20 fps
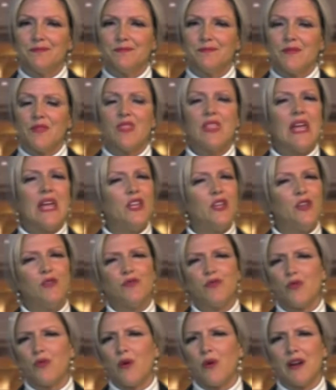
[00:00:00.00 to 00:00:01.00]
Thank you
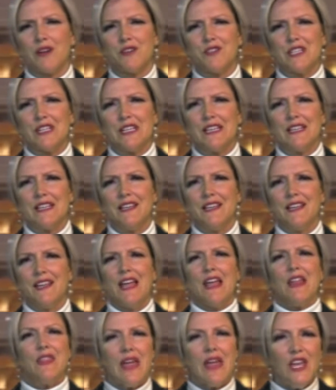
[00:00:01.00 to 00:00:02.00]
for watching.
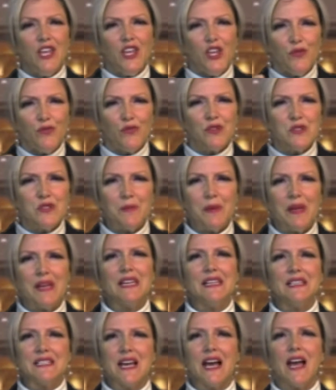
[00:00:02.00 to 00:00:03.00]
Thank you for
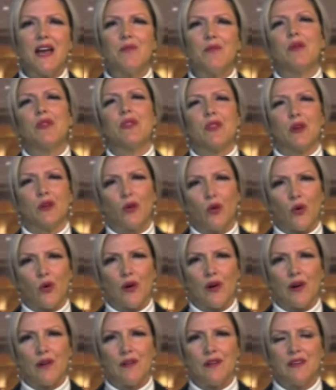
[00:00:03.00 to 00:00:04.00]
spending time with the
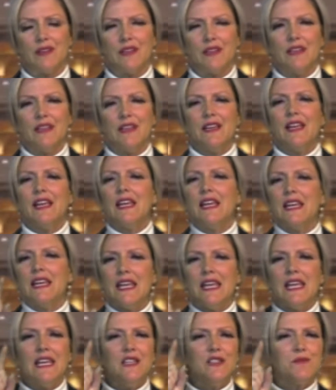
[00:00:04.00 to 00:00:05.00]
Lord.
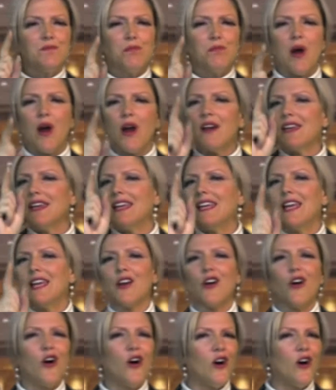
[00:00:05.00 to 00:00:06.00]
He's marking it
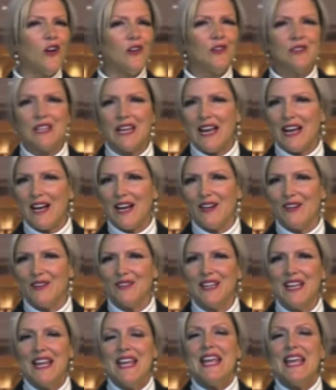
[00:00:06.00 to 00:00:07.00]
all down.
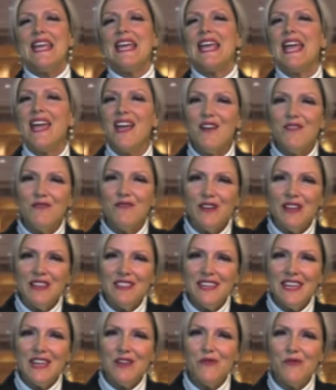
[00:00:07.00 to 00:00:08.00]

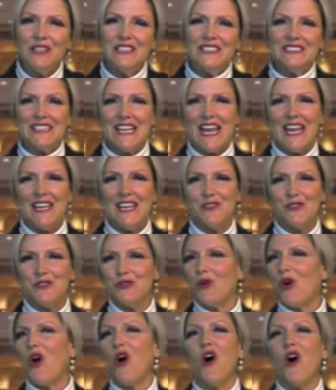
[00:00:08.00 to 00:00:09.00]
Everything we say and do,
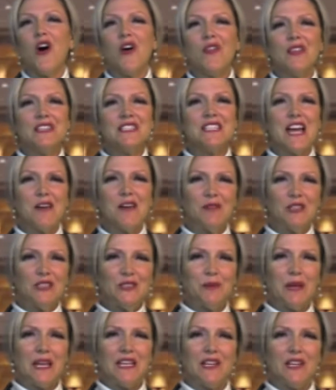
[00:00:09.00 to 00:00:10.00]
all the time we
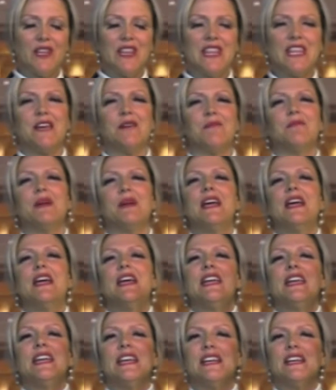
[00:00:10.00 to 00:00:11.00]
spend with Him,
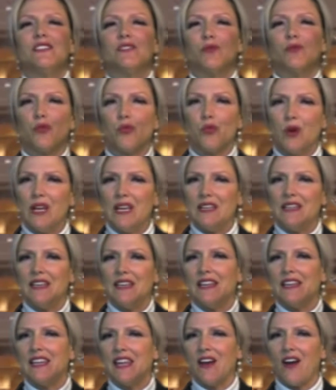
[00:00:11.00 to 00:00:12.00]
is written
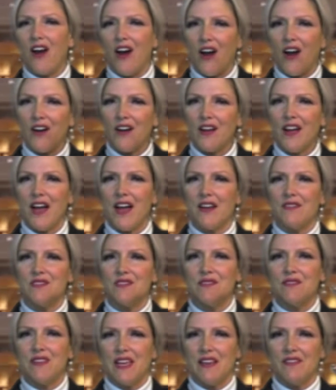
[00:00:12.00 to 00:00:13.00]
in the archives
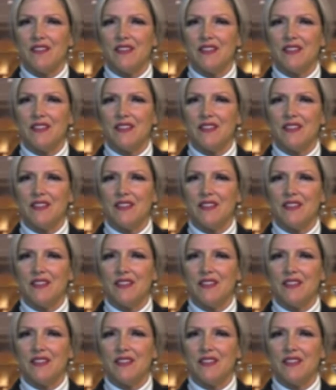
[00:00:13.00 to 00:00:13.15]
of heaven.